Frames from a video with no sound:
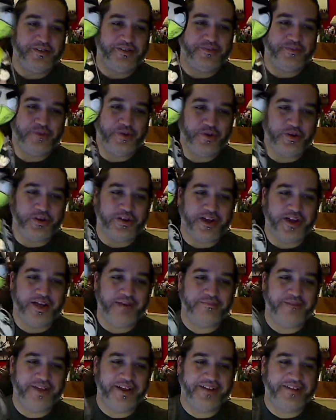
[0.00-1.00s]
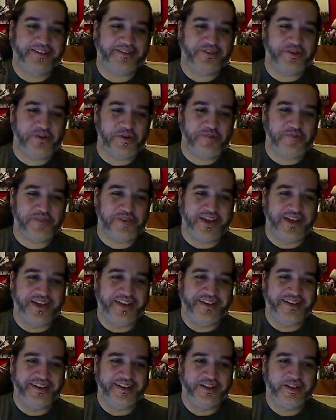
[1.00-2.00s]
Mortal Kombat Scorpion.
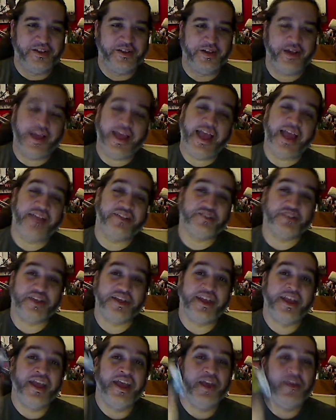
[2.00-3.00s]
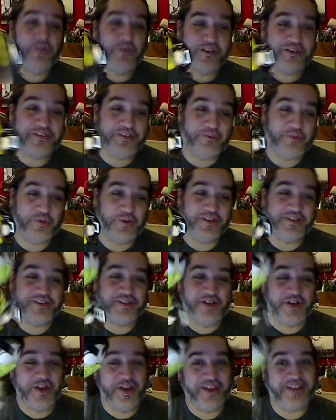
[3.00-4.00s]
Actually, what's
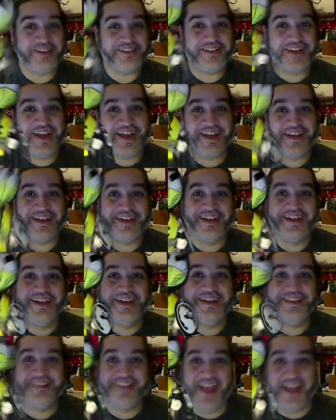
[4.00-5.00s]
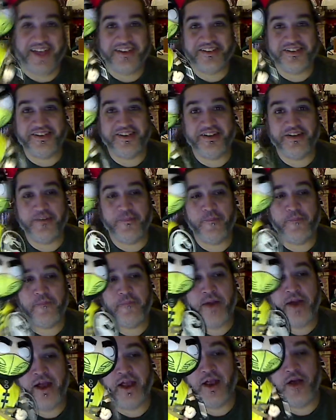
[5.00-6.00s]
good is that he's actually
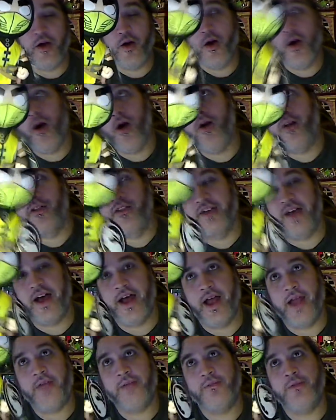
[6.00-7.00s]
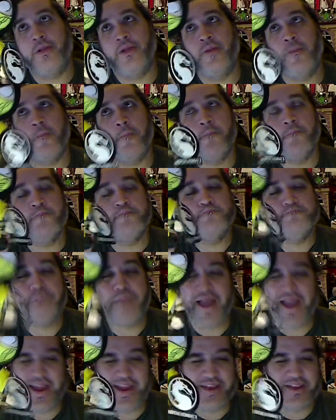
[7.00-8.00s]
my all-time,
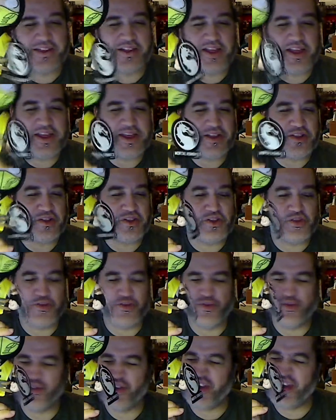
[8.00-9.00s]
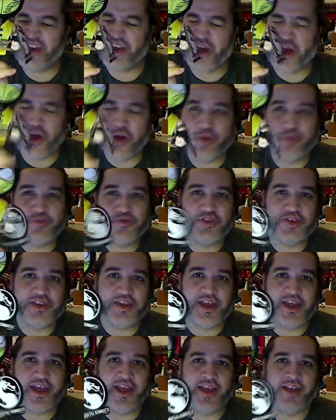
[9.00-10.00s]
back to the OG
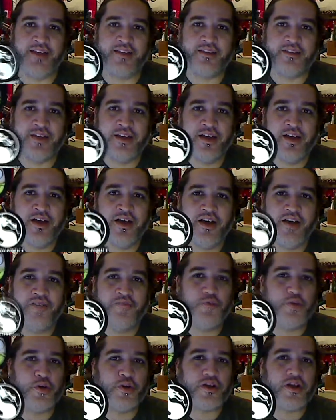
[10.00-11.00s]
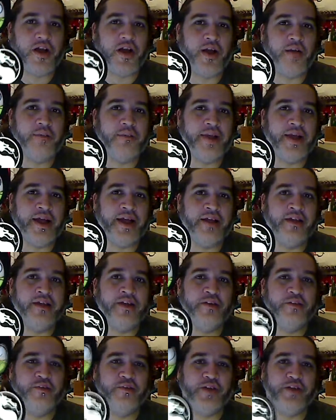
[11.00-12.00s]
days of Mortal Kombat,
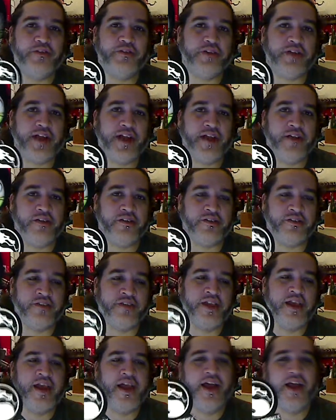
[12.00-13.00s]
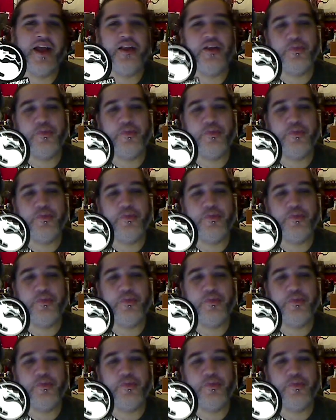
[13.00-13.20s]
favorite characters. I know